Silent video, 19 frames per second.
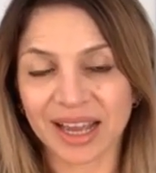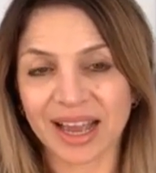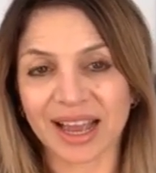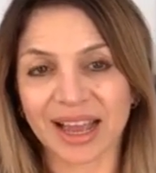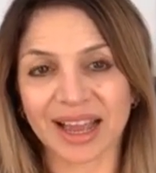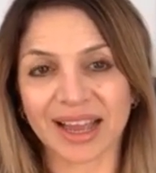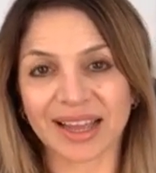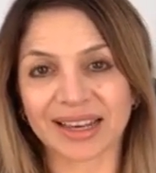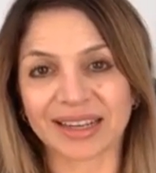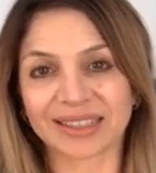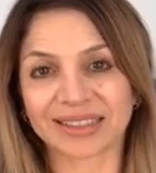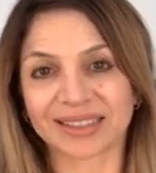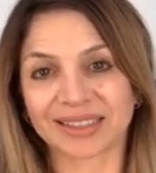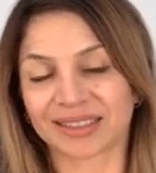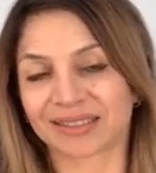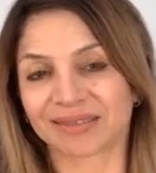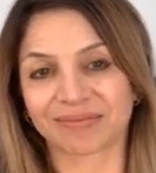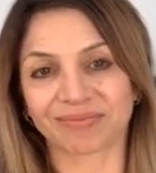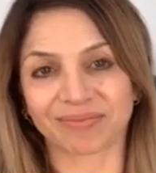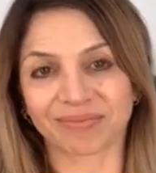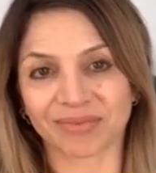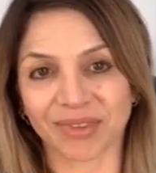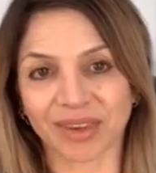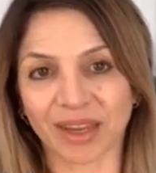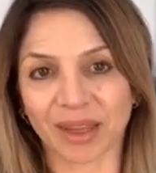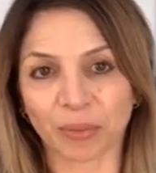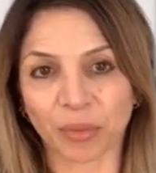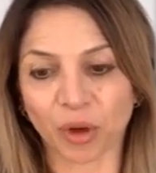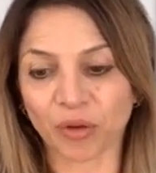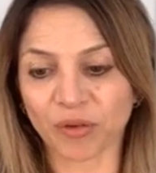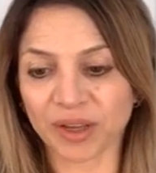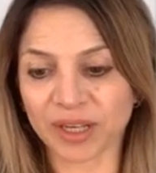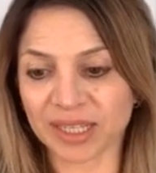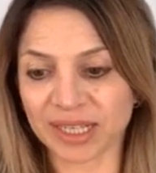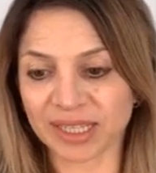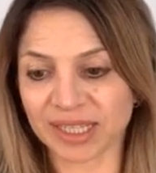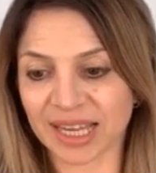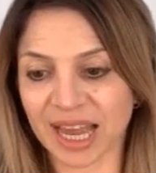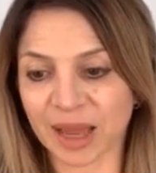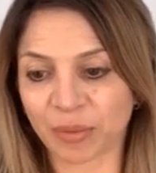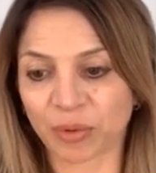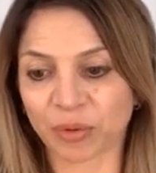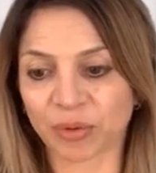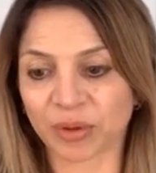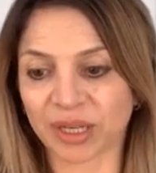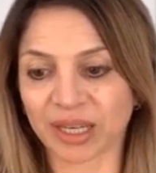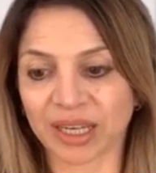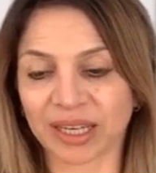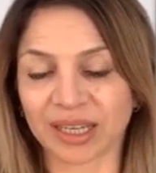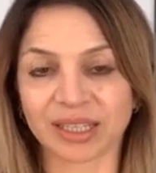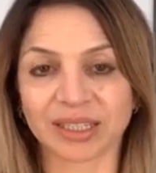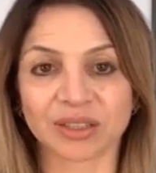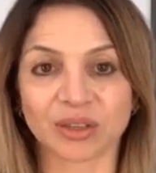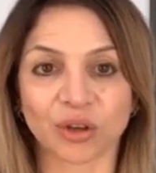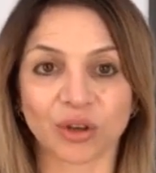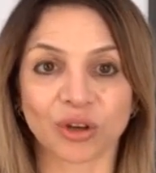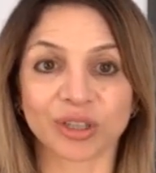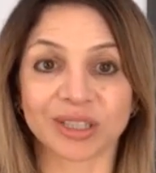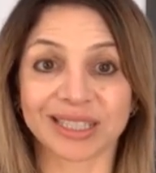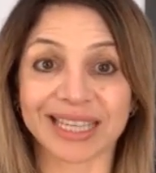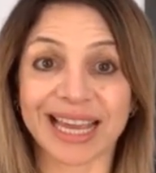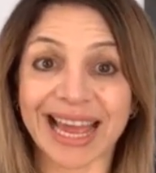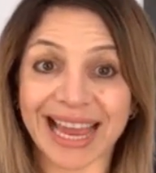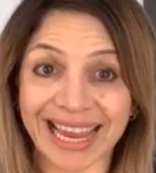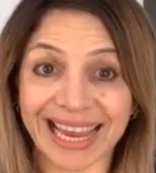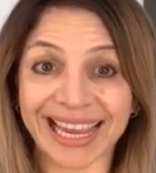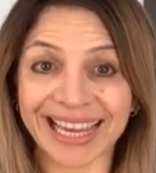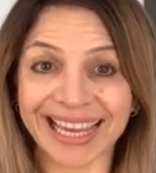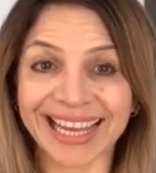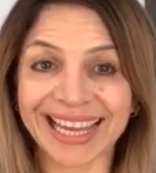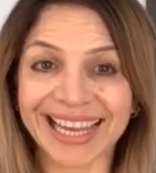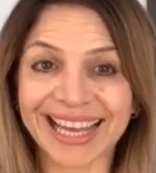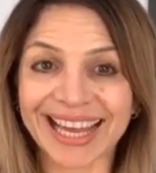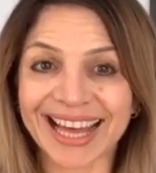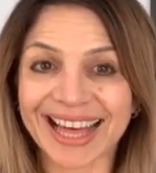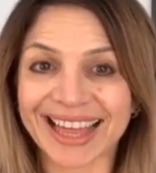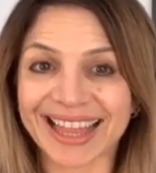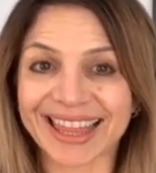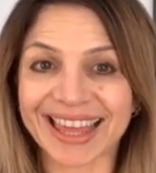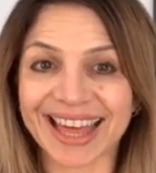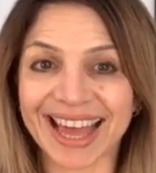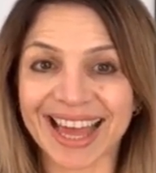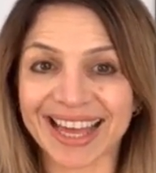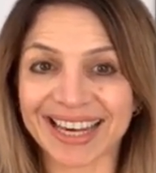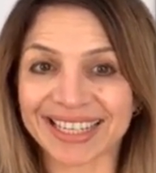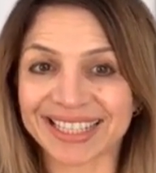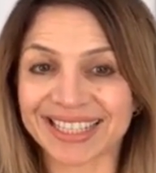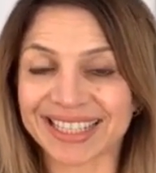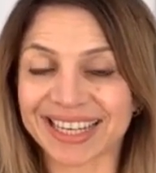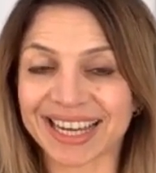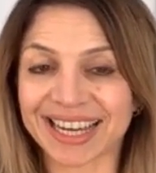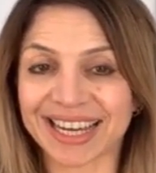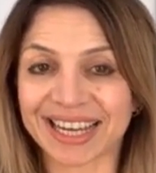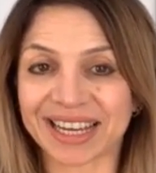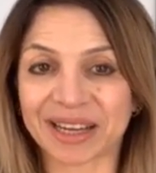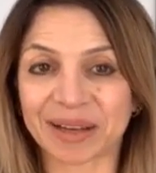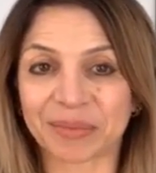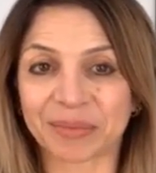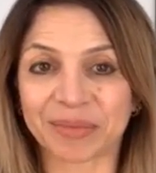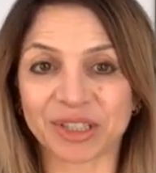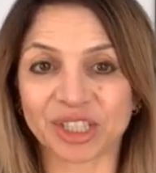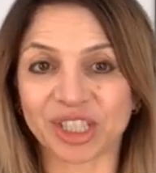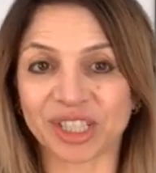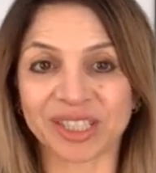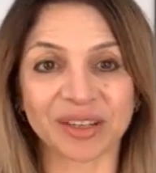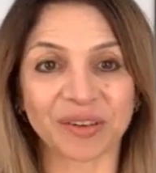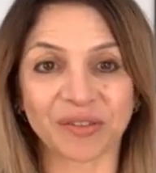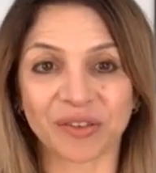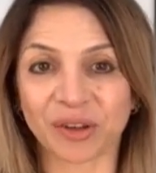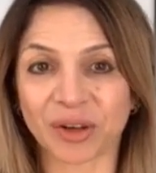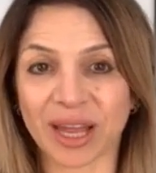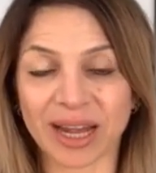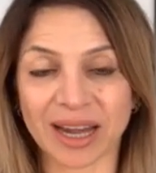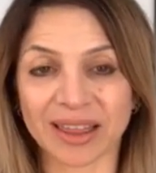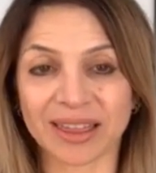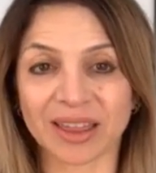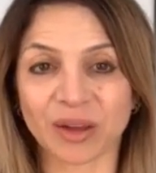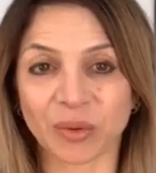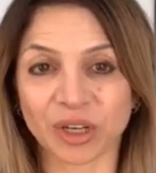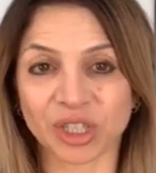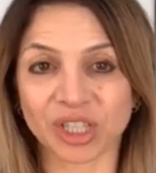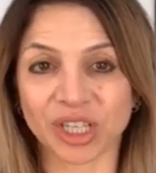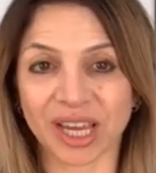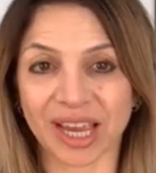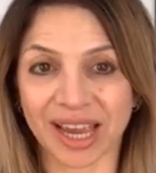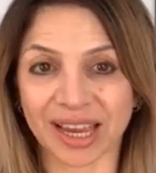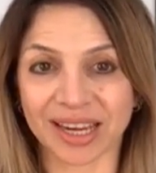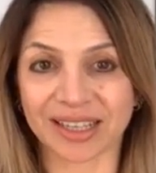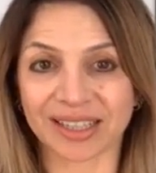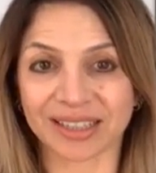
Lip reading: And perfect example is her saying that she didn't feel anything when she had